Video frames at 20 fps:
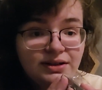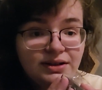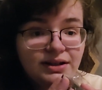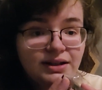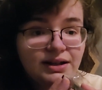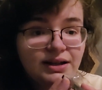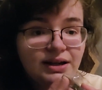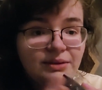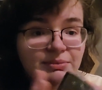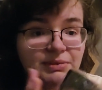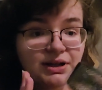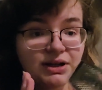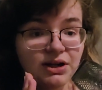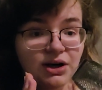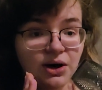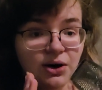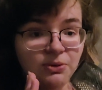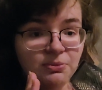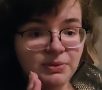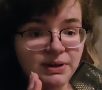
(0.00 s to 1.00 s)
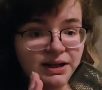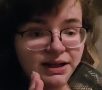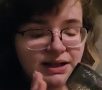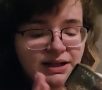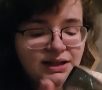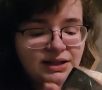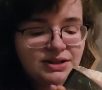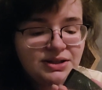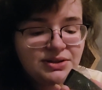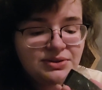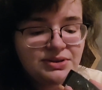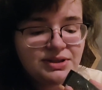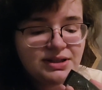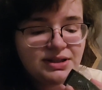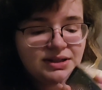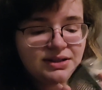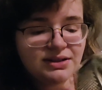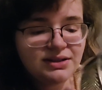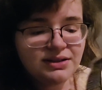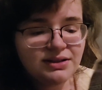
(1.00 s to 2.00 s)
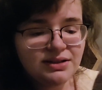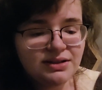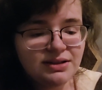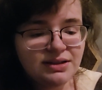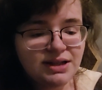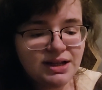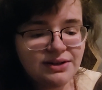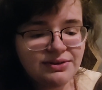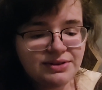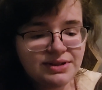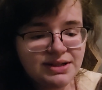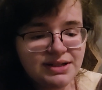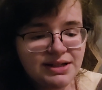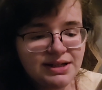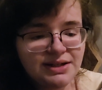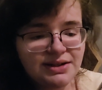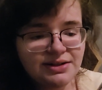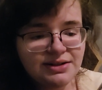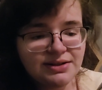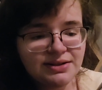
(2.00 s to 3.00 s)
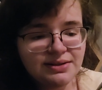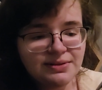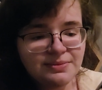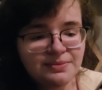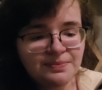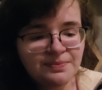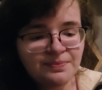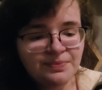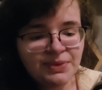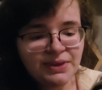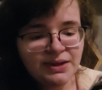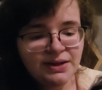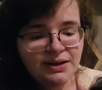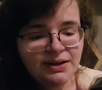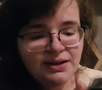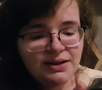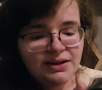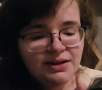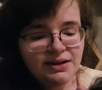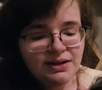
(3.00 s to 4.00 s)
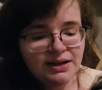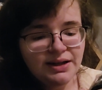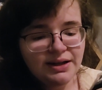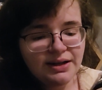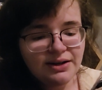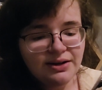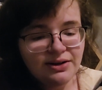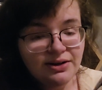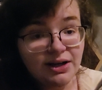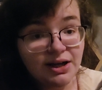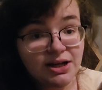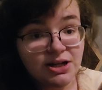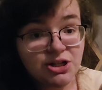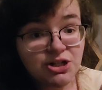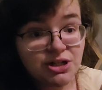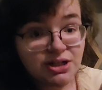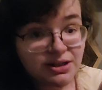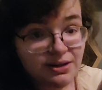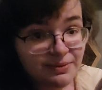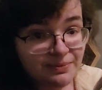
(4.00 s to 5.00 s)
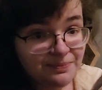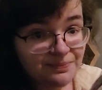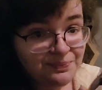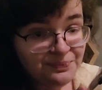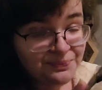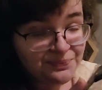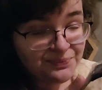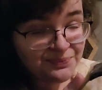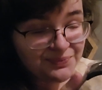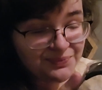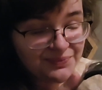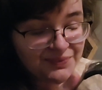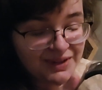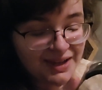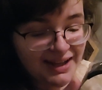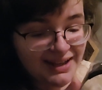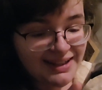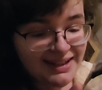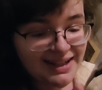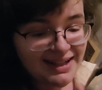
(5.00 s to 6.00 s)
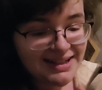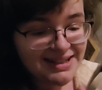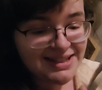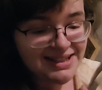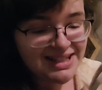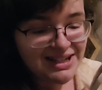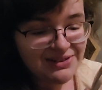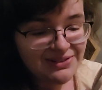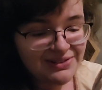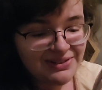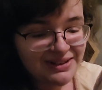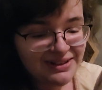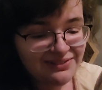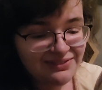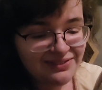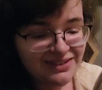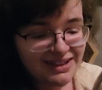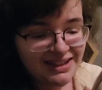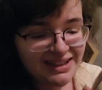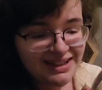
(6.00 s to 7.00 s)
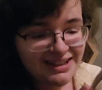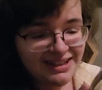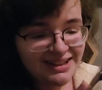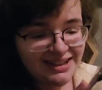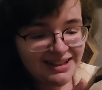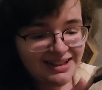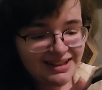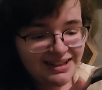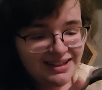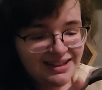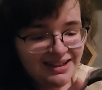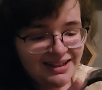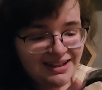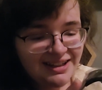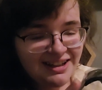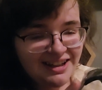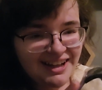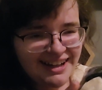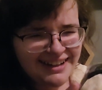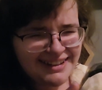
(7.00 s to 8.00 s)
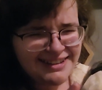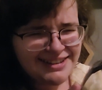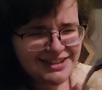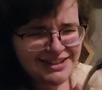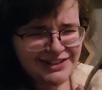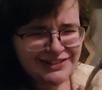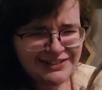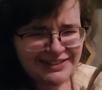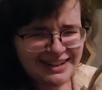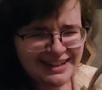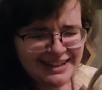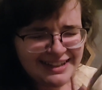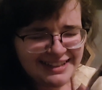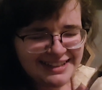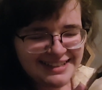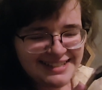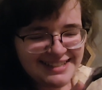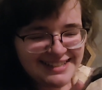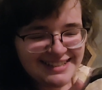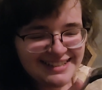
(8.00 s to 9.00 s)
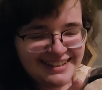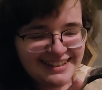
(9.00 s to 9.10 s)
And I'm gonna open it and use it downstairs in our kitchen. And that's so convenient and so nice